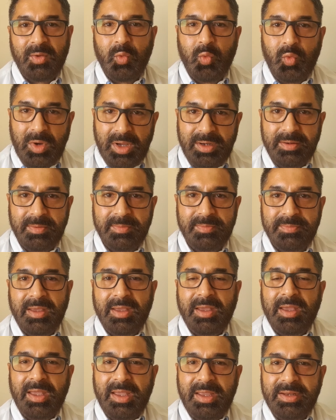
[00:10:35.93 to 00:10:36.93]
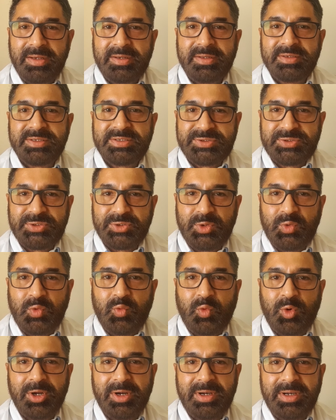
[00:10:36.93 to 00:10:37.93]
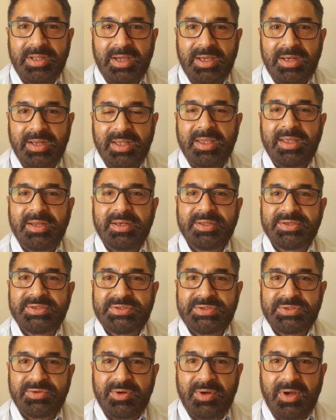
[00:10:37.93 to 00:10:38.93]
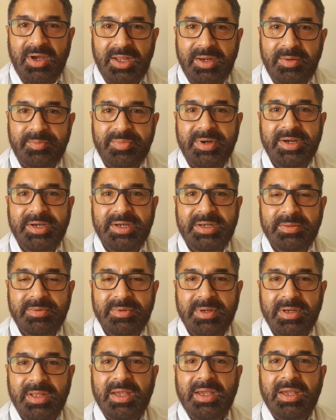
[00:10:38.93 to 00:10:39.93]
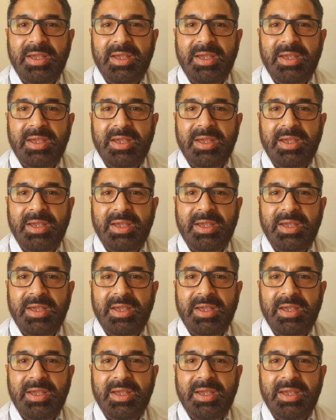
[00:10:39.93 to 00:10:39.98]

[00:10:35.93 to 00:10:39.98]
One, it is so volatile, it is so unpredictable,